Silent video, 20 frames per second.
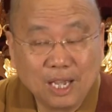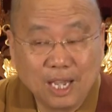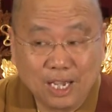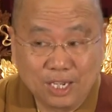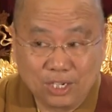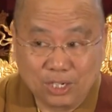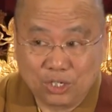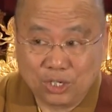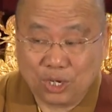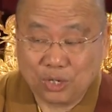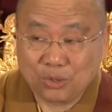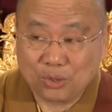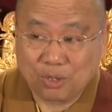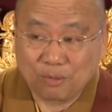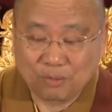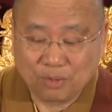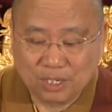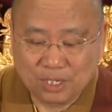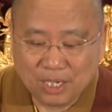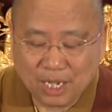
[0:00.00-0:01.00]
the junction
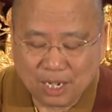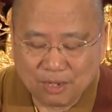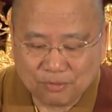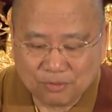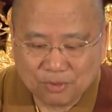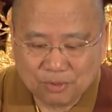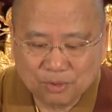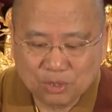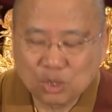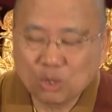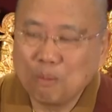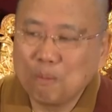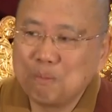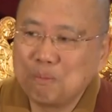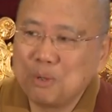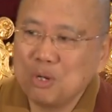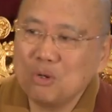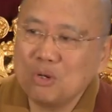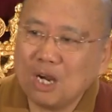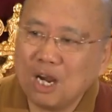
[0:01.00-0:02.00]
of your death. So
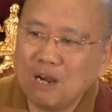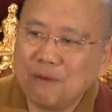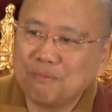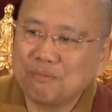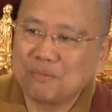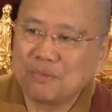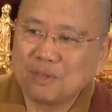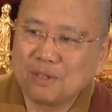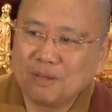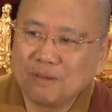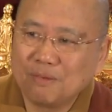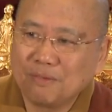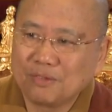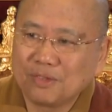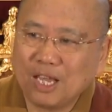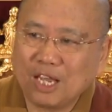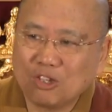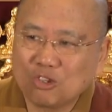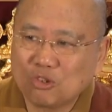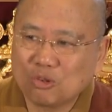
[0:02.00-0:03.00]
build up
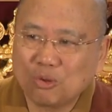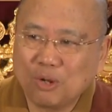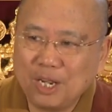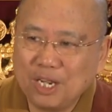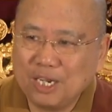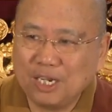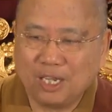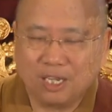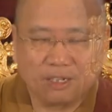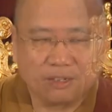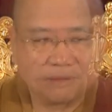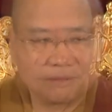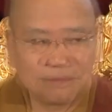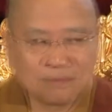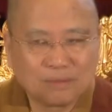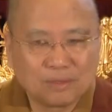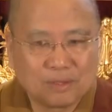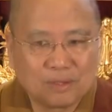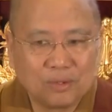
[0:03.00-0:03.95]
that training.